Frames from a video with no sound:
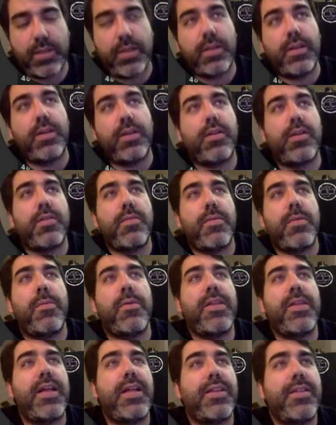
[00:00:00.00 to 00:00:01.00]
Remember
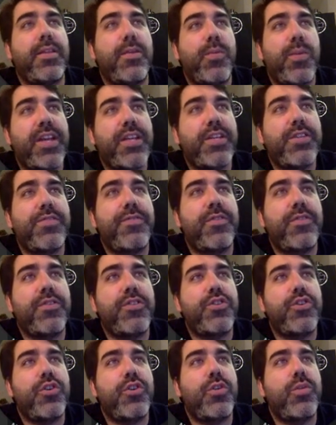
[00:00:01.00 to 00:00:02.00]
that the range
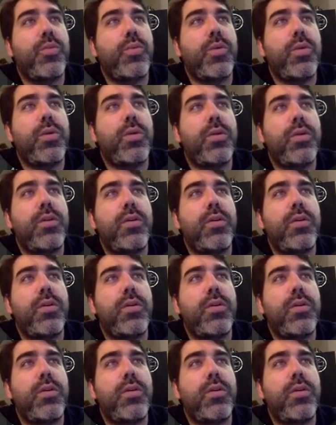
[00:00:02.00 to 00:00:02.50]
function will